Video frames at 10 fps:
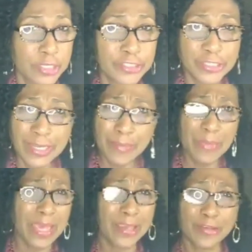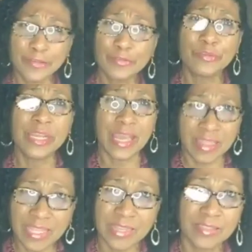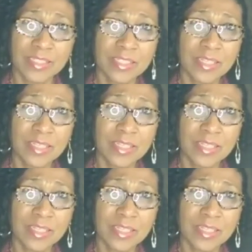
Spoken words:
She didn't make you do nothing.